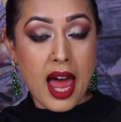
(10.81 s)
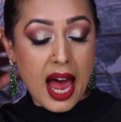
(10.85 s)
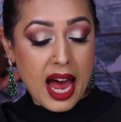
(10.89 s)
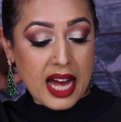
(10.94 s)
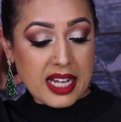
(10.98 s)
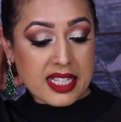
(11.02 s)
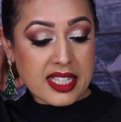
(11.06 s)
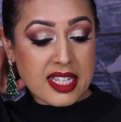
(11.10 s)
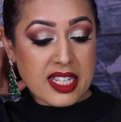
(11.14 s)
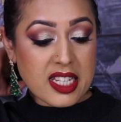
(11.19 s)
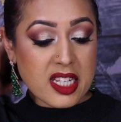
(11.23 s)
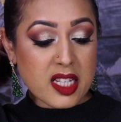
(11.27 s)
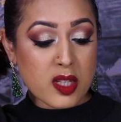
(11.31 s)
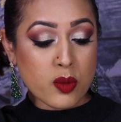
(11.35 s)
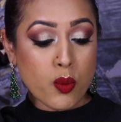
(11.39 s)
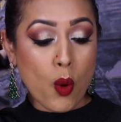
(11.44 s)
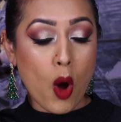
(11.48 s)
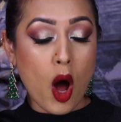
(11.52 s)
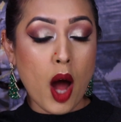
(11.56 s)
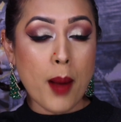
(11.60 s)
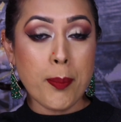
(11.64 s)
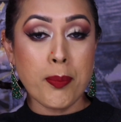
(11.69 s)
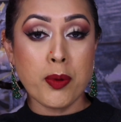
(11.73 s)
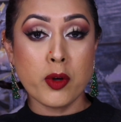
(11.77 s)
as this is
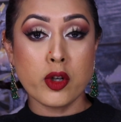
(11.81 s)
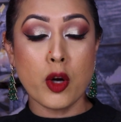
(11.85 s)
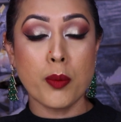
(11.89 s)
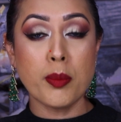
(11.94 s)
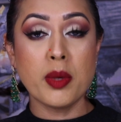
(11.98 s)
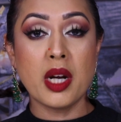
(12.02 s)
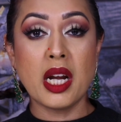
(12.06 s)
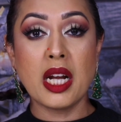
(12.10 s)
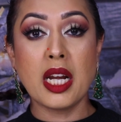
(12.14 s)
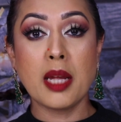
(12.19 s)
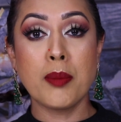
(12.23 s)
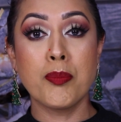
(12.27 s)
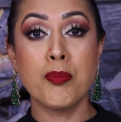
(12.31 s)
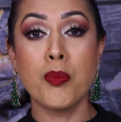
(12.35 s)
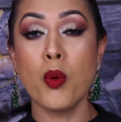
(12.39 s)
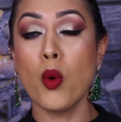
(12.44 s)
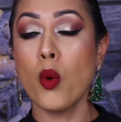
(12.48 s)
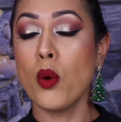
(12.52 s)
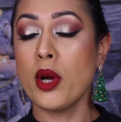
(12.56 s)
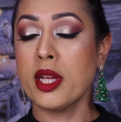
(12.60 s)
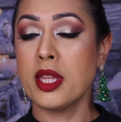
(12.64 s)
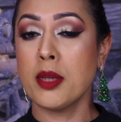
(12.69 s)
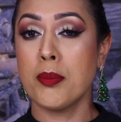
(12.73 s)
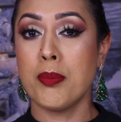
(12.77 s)
what I predominantly
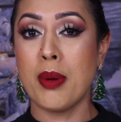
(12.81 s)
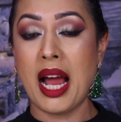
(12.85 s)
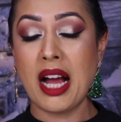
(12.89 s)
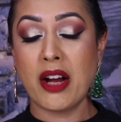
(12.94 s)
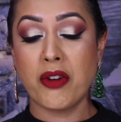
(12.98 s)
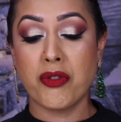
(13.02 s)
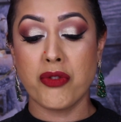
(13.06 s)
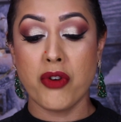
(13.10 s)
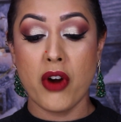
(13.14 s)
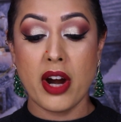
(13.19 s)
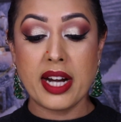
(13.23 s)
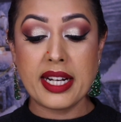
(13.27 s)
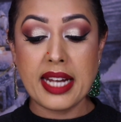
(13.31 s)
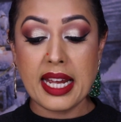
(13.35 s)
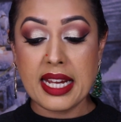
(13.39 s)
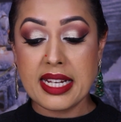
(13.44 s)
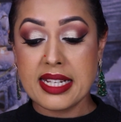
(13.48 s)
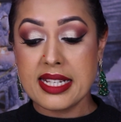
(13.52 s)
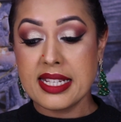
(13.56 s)
bought in the Black Friday